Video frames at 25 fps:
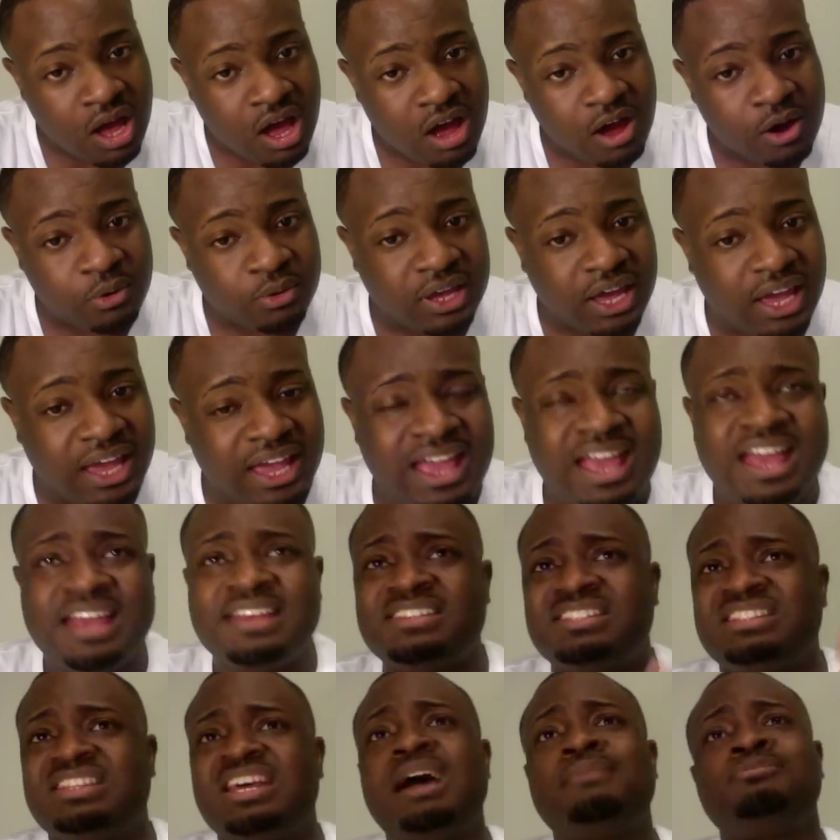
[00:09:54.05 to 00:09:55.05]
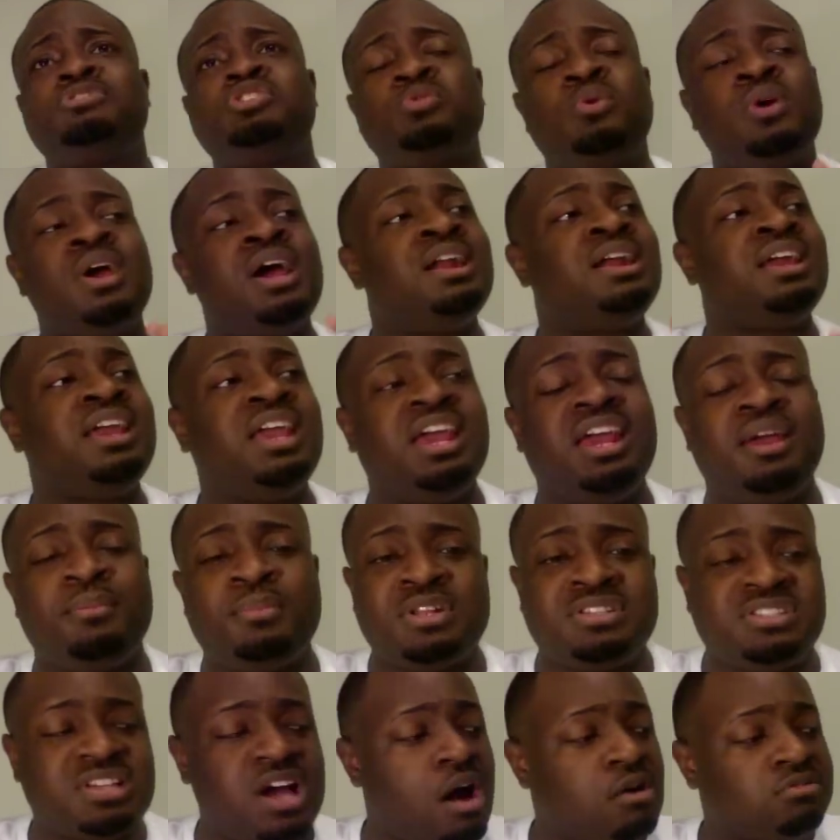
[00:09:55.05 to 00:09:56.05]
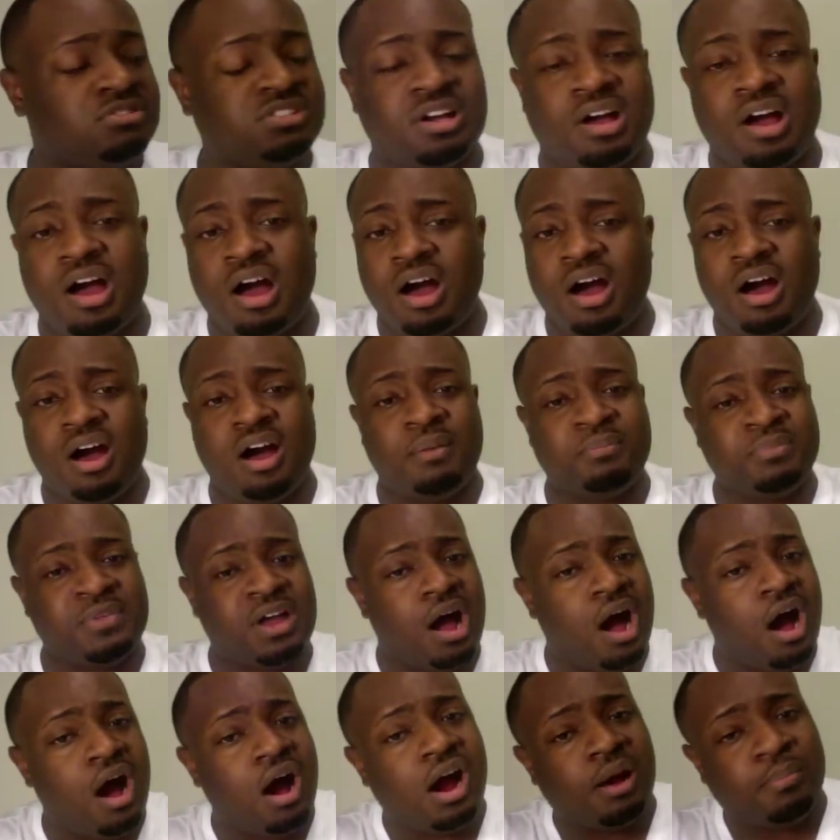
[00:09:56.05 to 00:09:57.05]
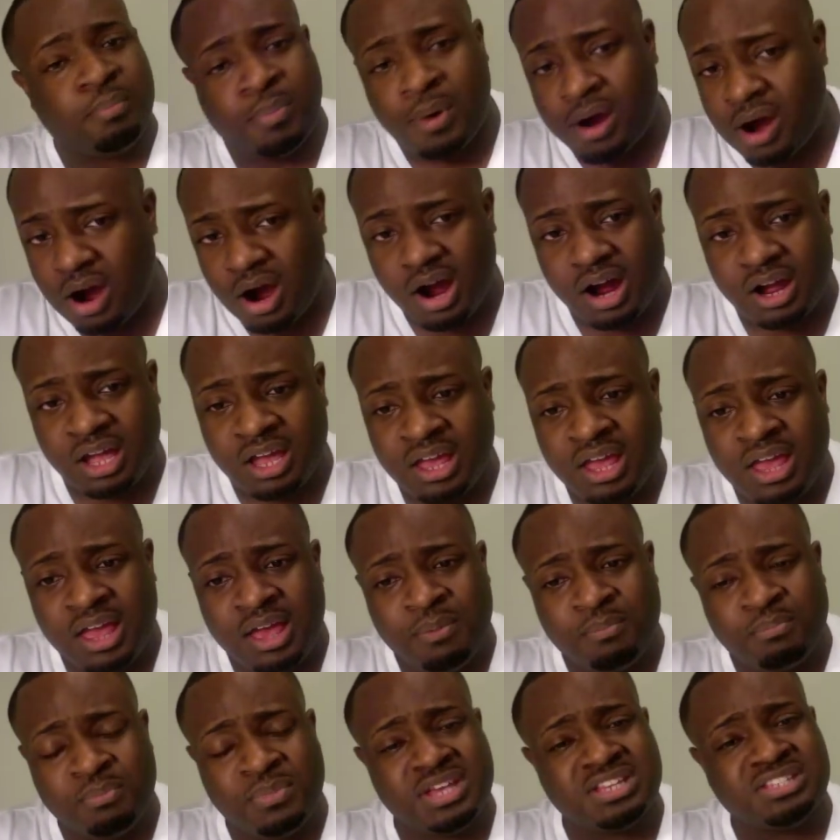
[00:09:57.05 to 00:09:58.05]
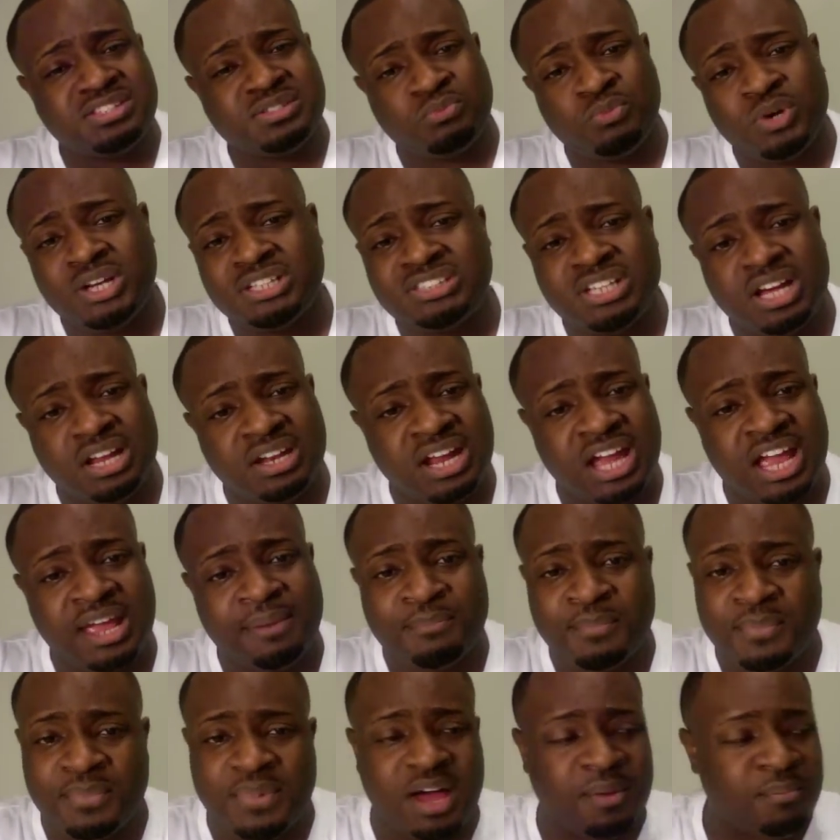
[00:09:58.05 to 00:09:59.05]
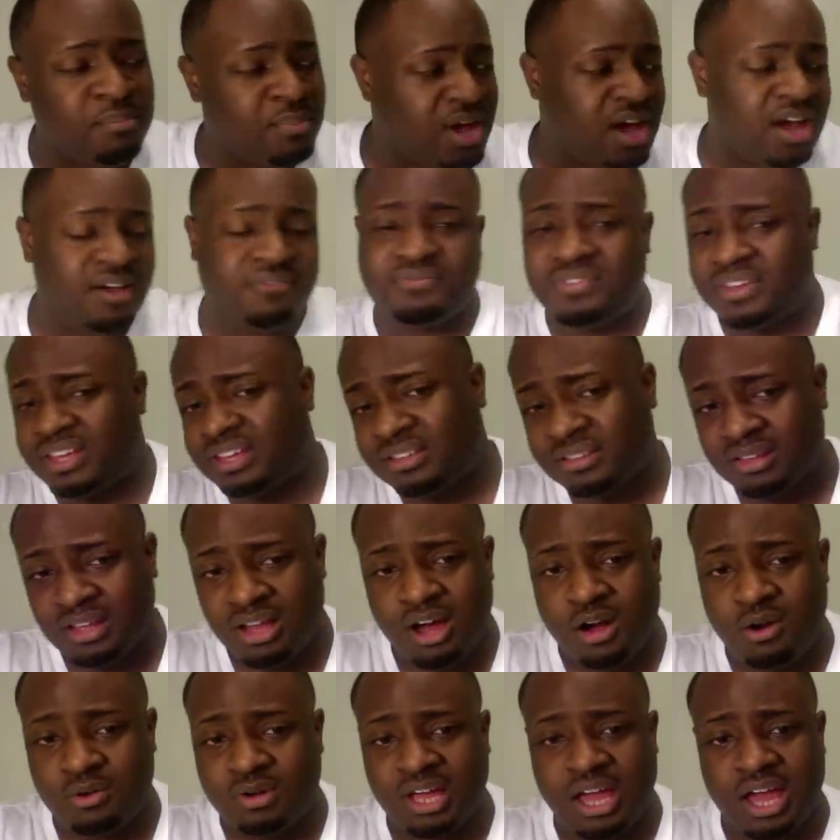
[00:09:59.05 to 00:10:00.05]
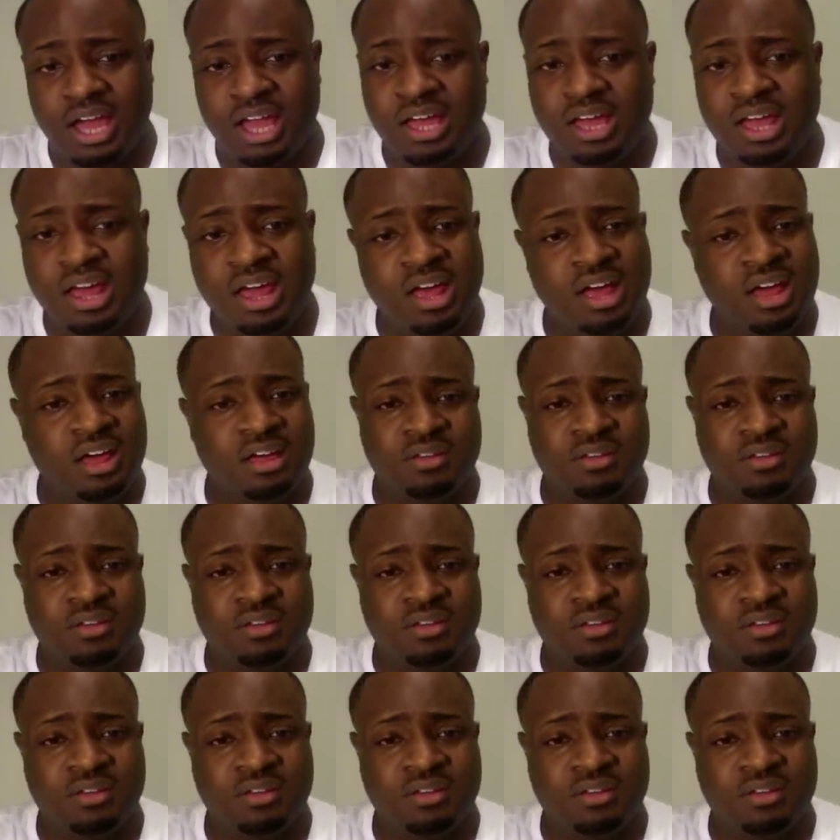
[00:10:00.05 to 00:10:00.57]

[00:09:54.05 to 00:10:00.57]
Okay? Stop trying to get him to talk to the Aardvark, Miss, what's her name? A Muffin. Okay?